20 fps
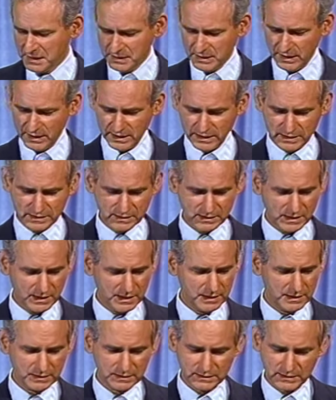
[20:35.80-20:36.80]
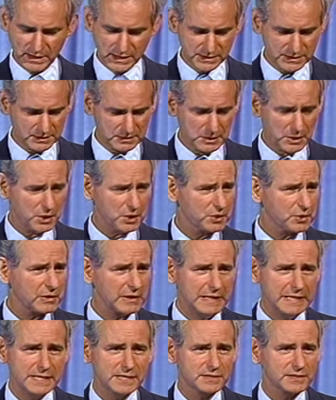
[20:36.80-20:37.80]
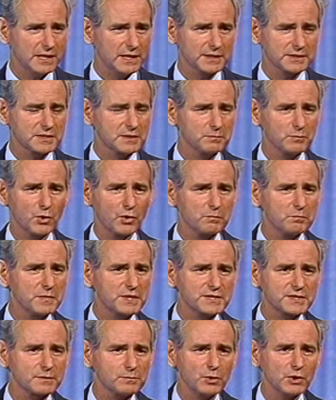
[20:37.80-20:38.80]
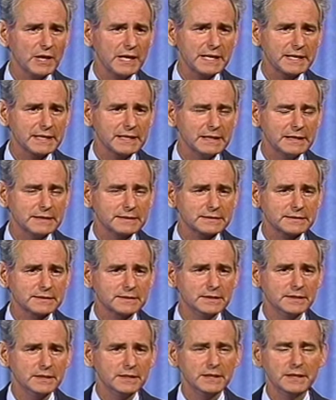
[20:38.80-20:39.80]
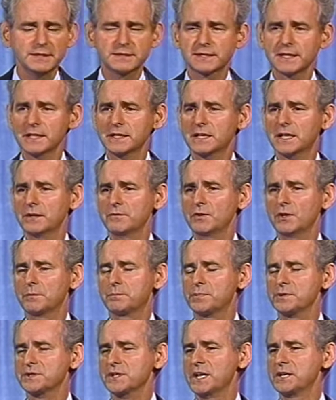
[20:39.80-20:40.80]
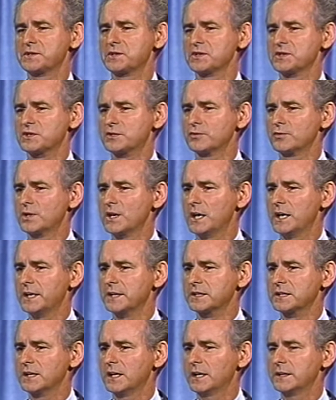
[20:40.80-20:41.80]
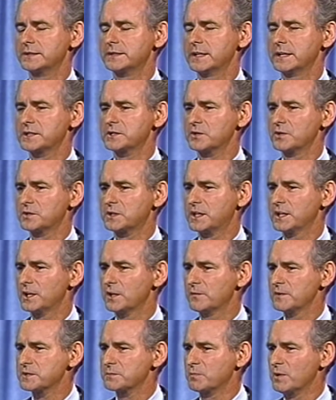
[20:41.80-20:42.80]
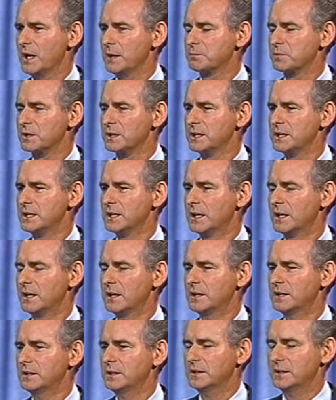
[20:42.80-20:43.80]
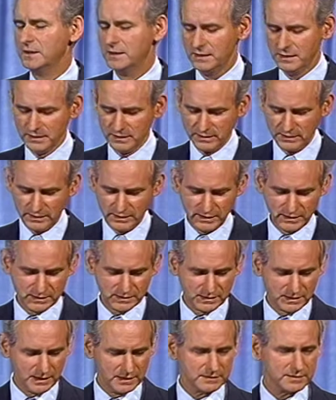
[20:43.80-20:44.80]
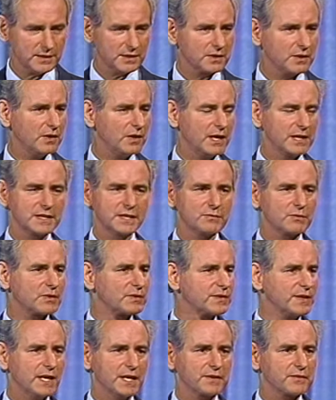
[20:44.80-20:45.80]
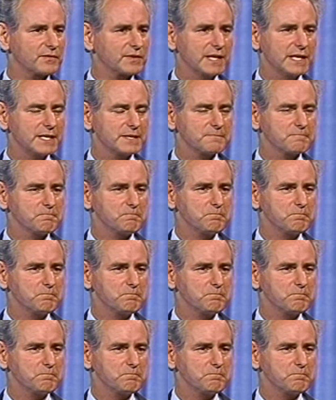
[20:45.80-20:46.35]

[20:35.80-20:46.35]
And I, the longer he talked, the more miserable I got. He said, give your possessions to God. God takes good care of his property. And I thought, oh, I never thought of that.